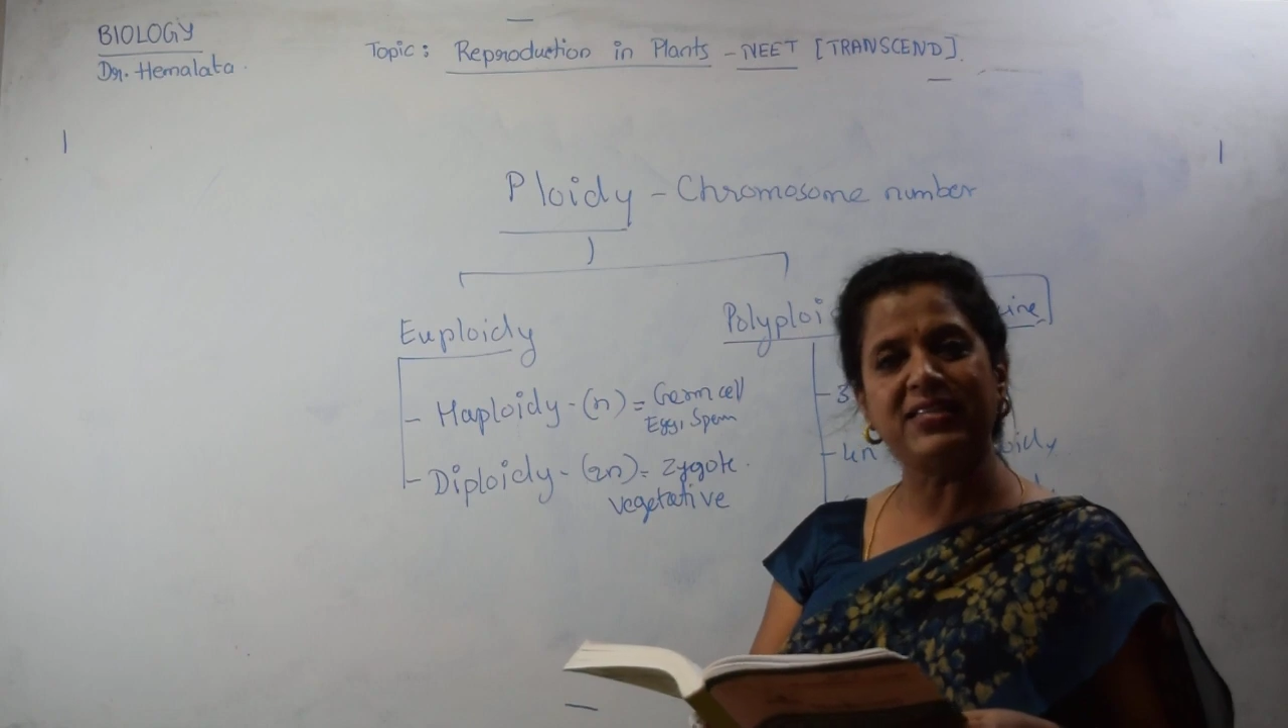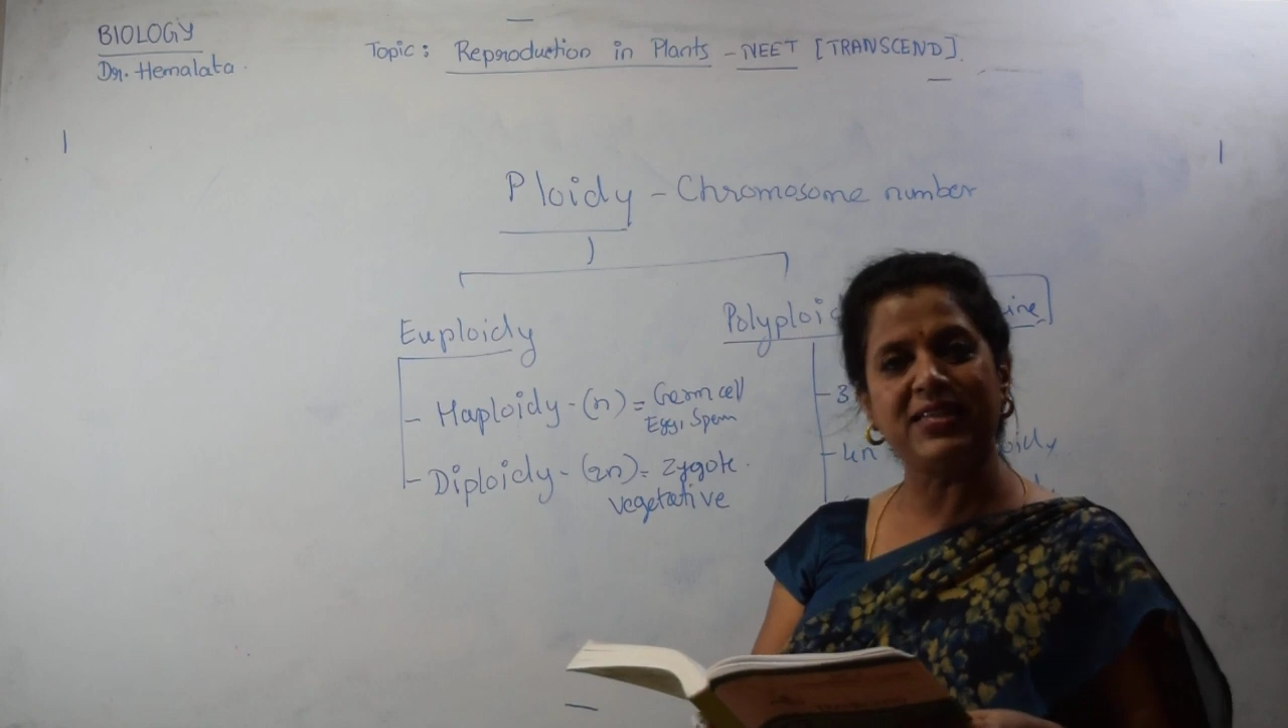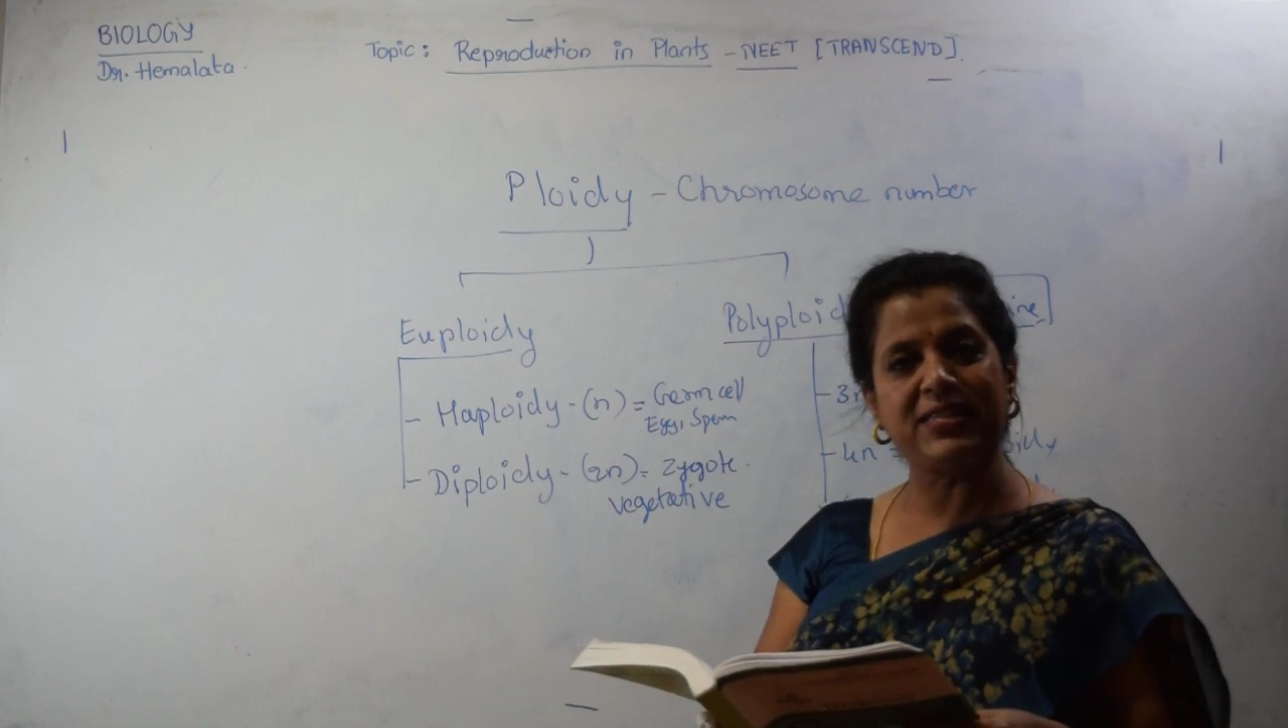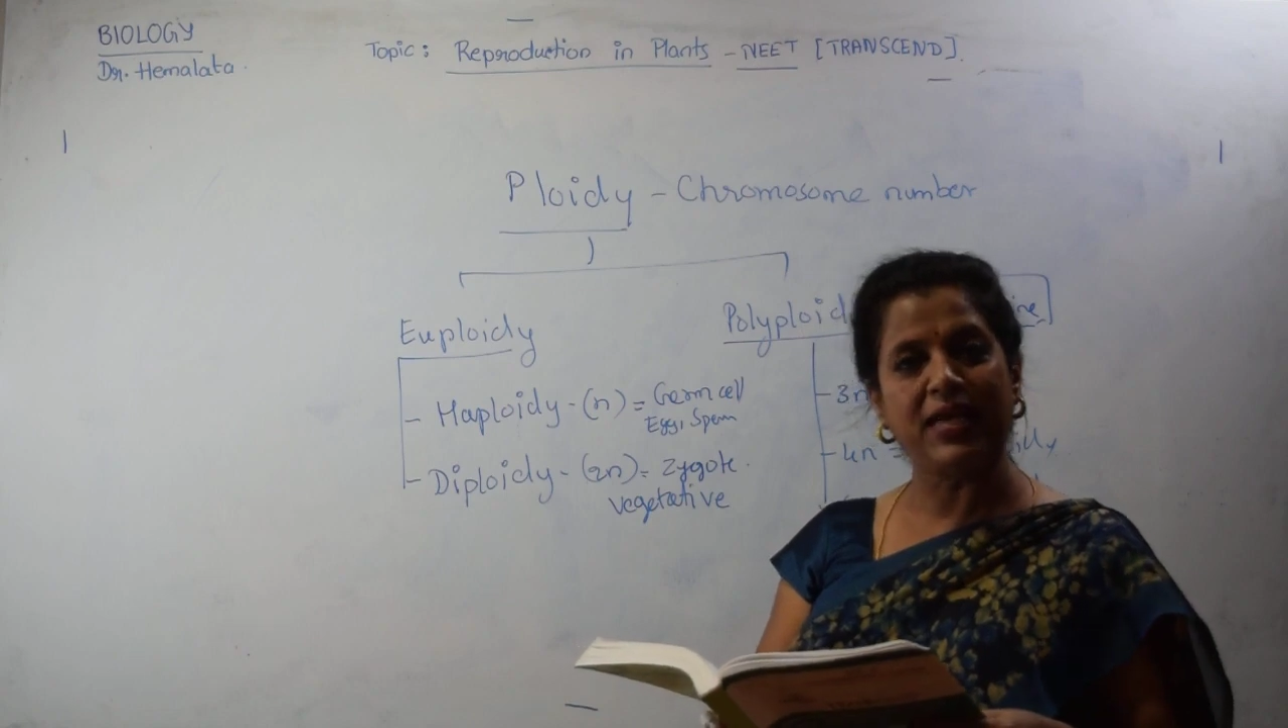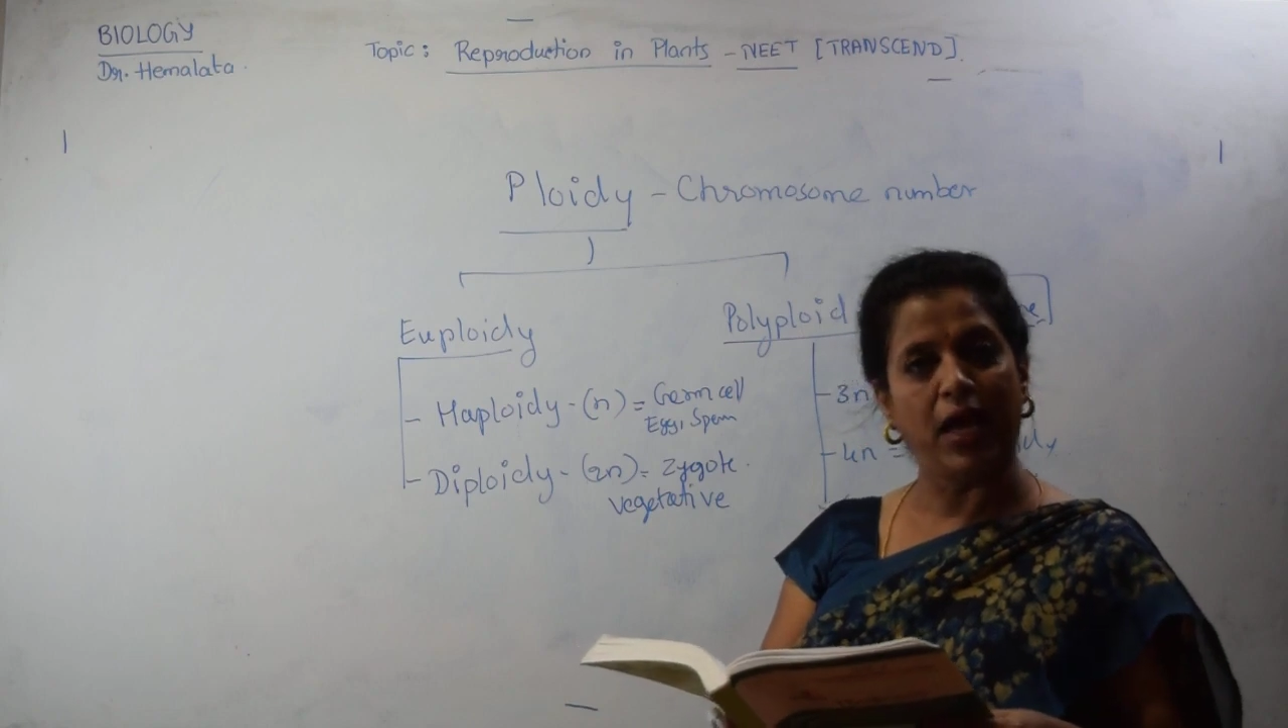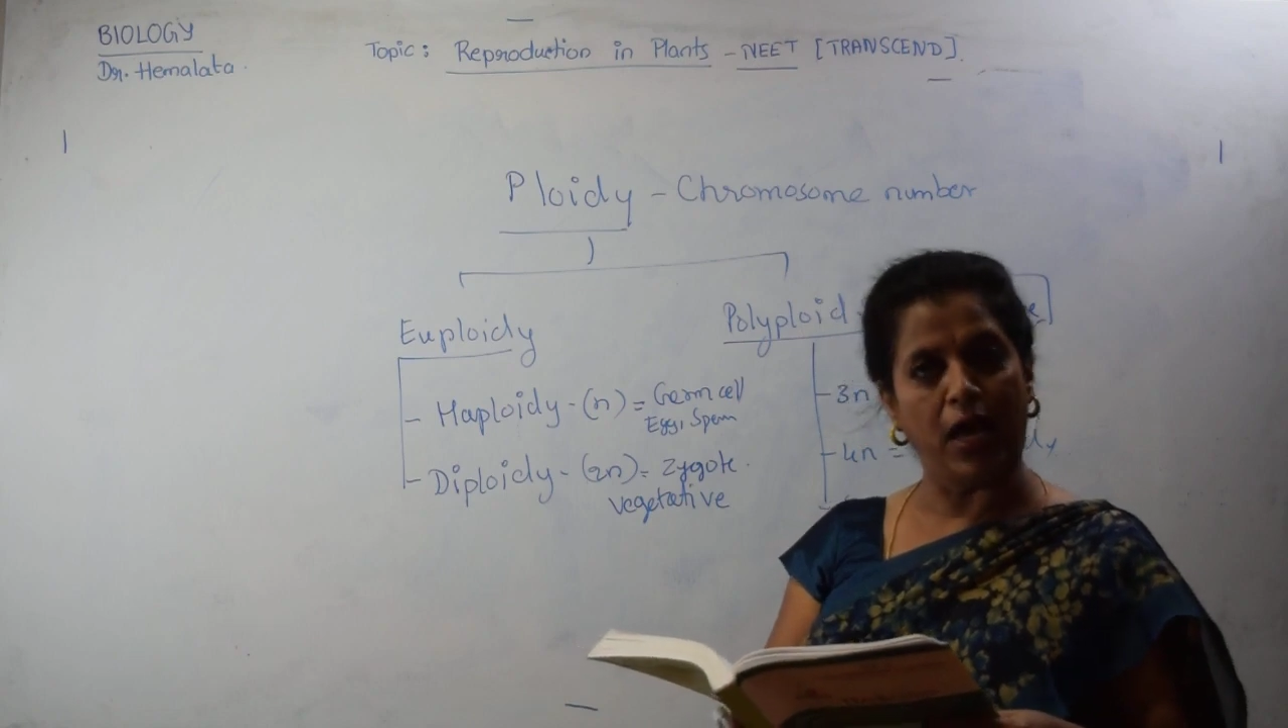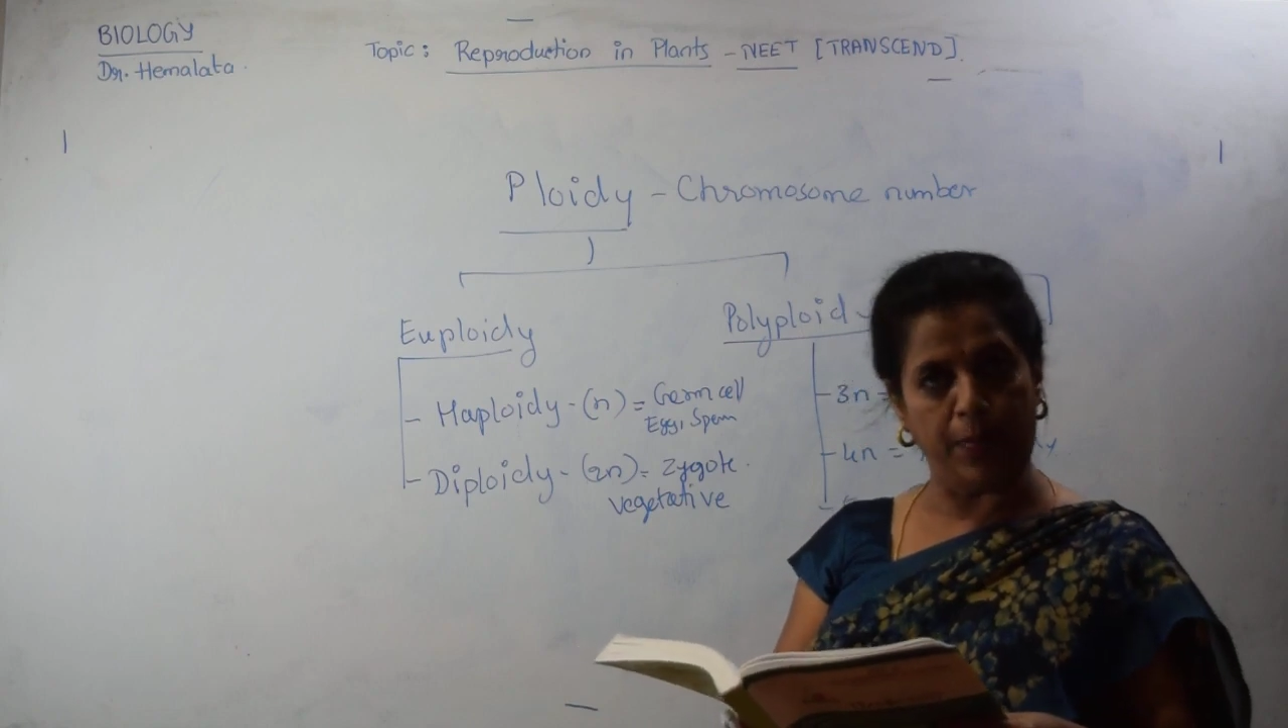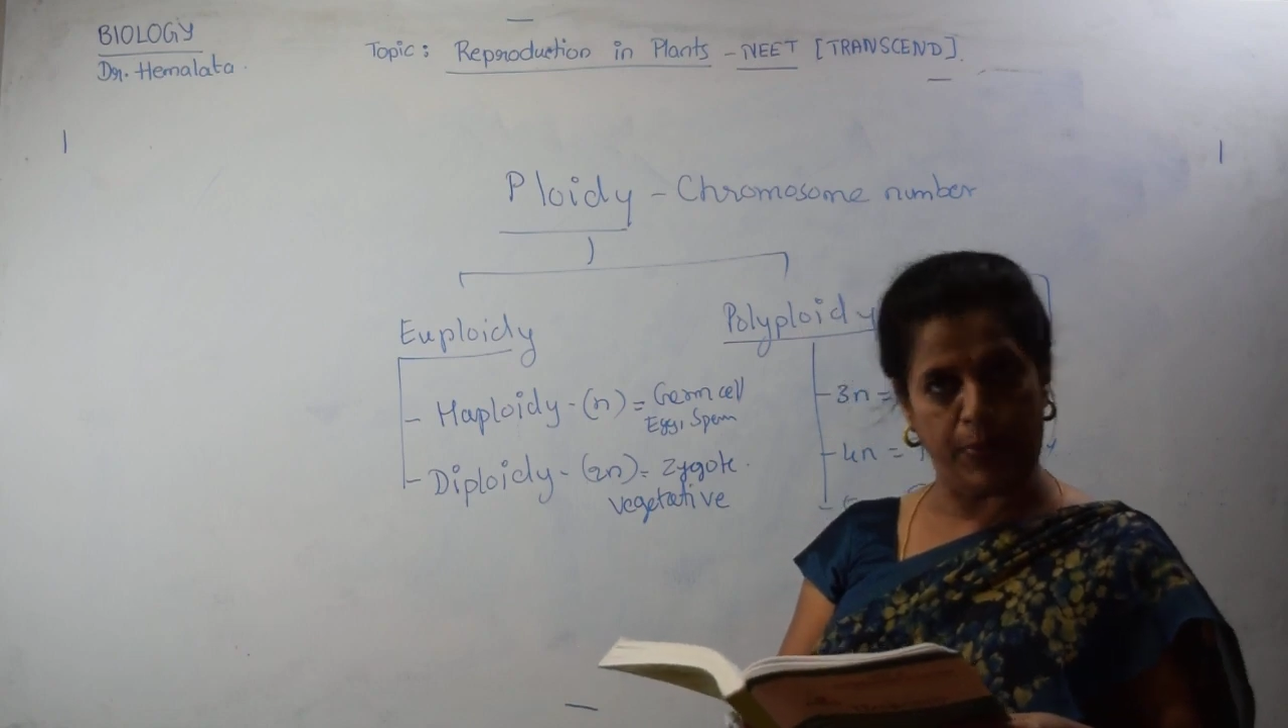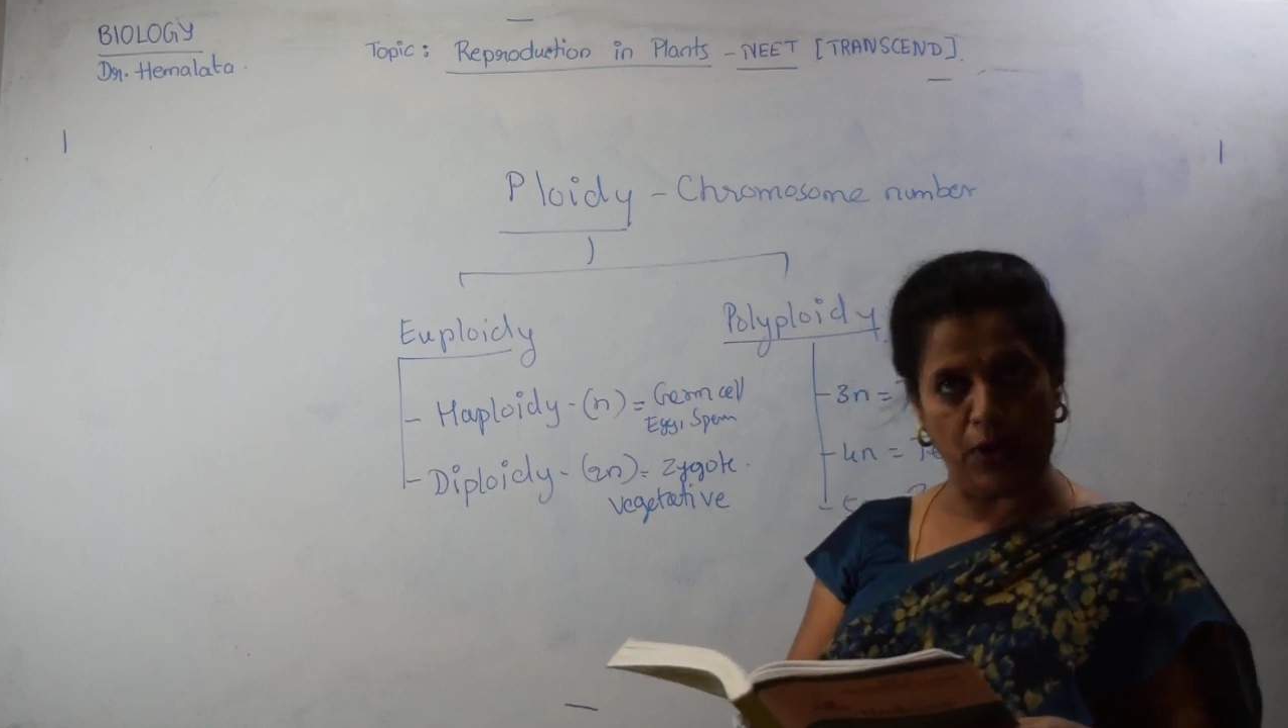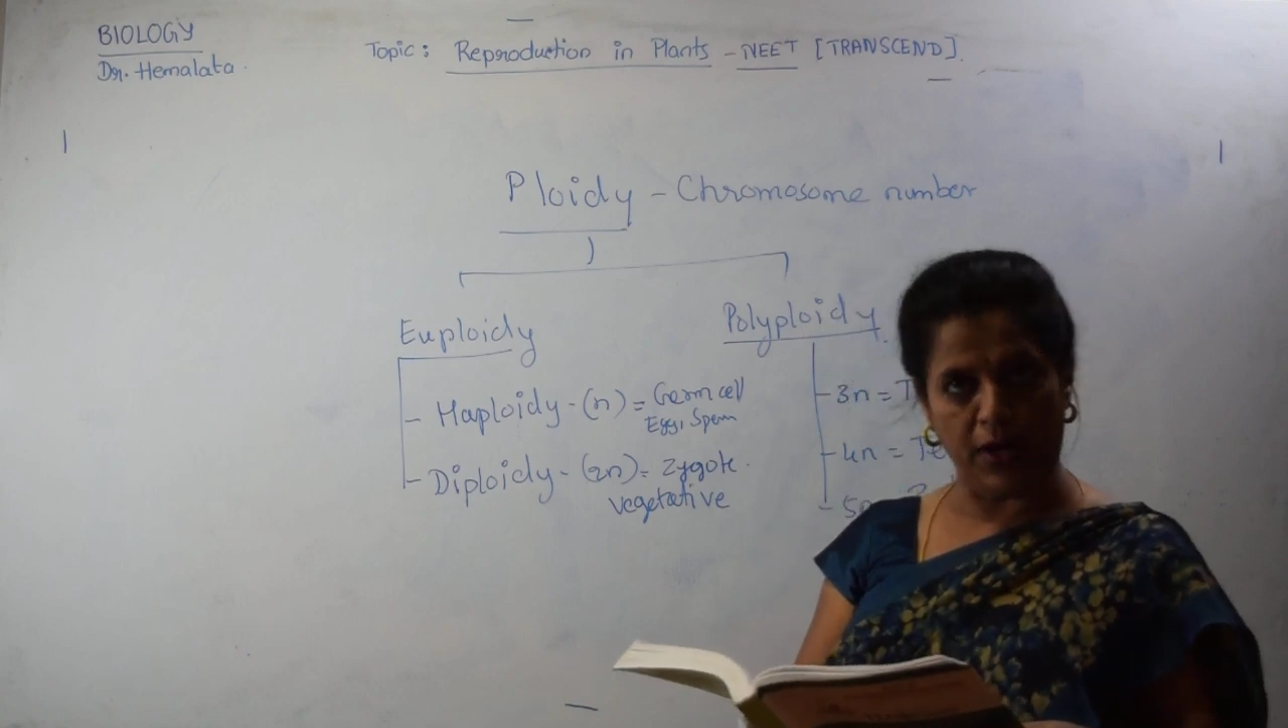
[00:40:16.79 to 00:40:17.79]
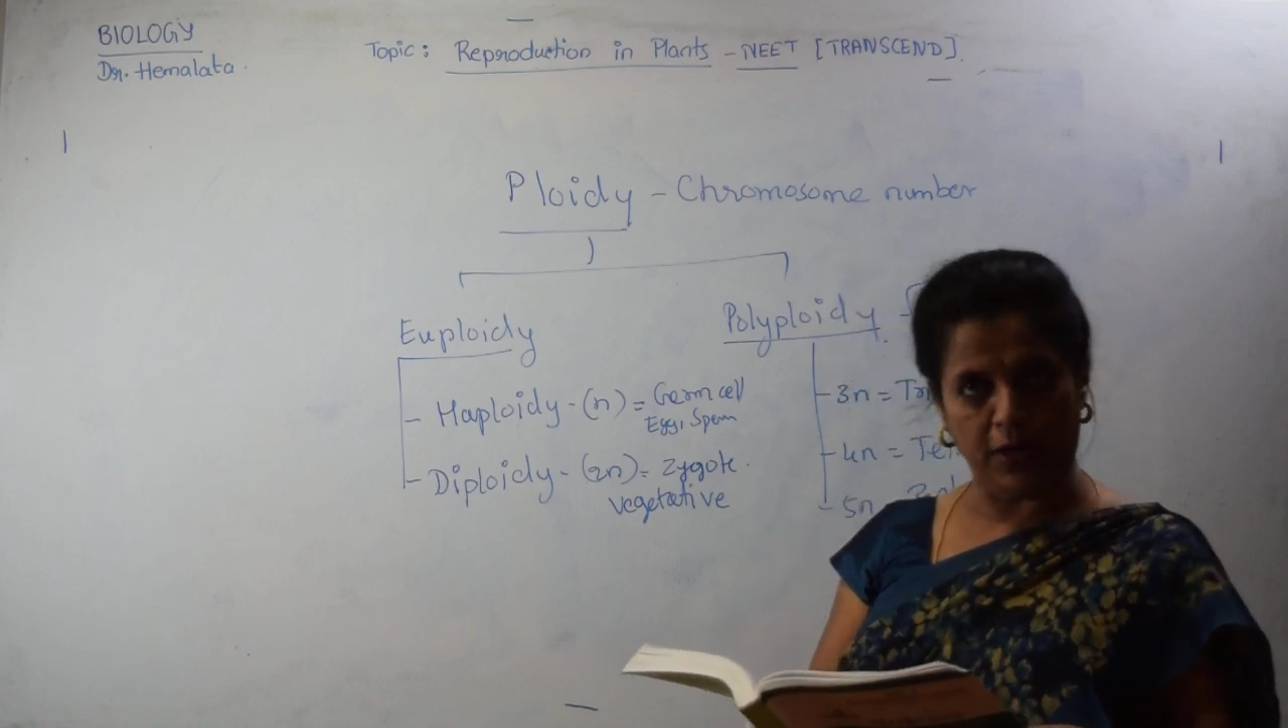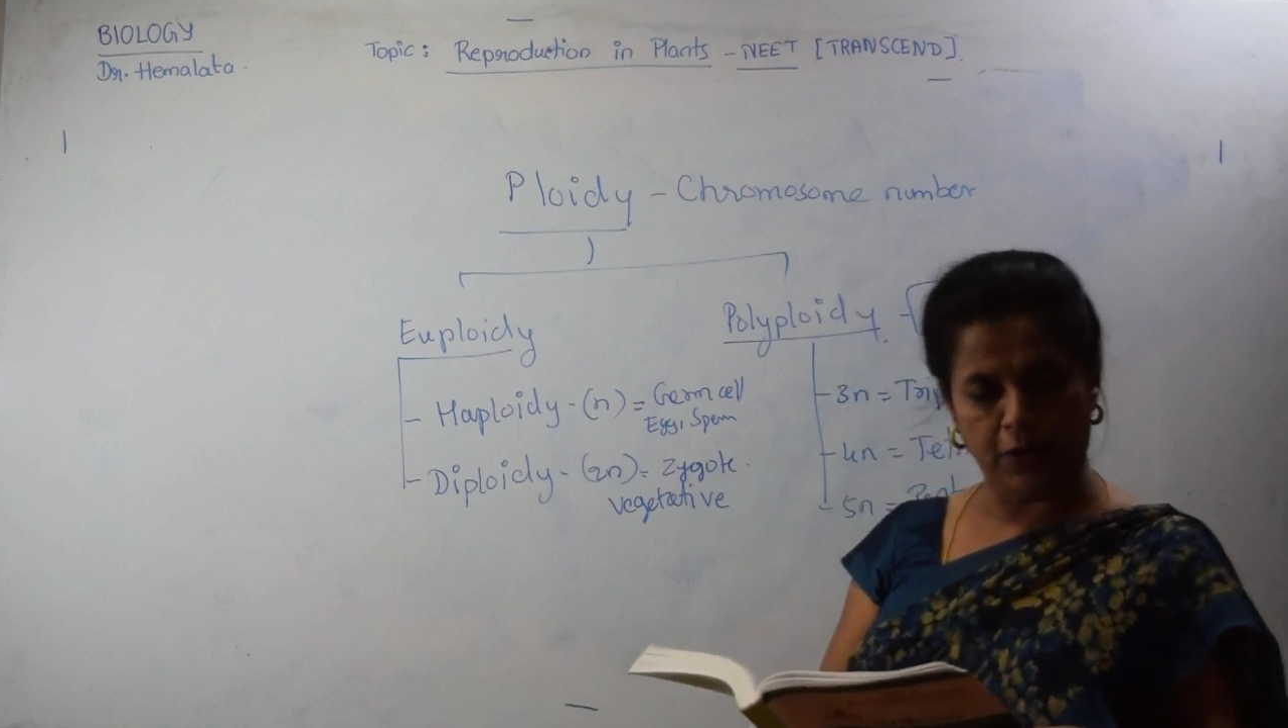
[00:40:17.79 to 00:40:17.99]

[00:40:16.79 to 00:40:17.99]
is haploid.